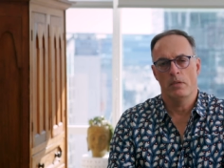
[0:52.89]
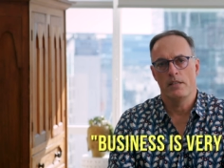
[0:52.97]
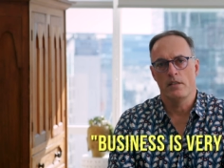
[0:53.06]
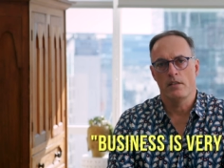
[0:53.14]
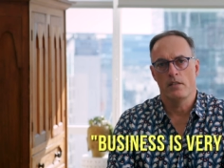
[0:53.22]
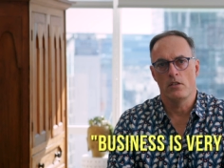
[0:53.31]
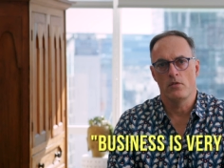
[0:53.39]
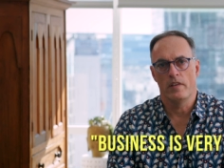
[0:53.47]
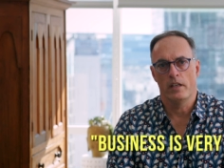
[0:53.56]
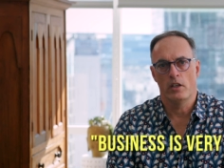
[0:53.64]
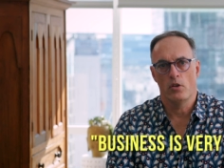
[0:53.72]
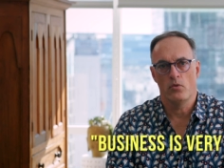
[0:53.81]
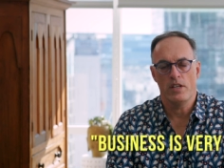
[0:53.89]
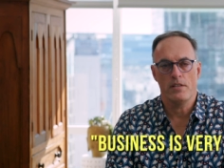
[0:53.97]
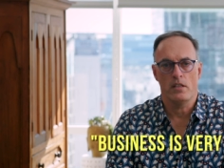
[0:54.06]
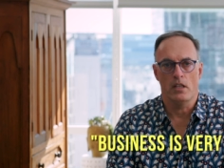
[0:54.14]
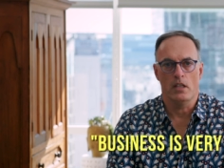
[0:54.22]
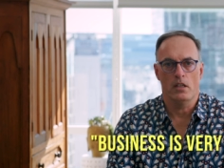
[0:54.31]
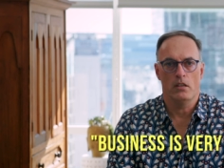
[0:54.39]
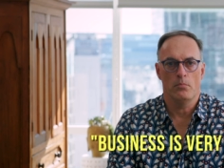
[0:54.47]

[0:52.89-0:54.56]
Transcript: business is very risky.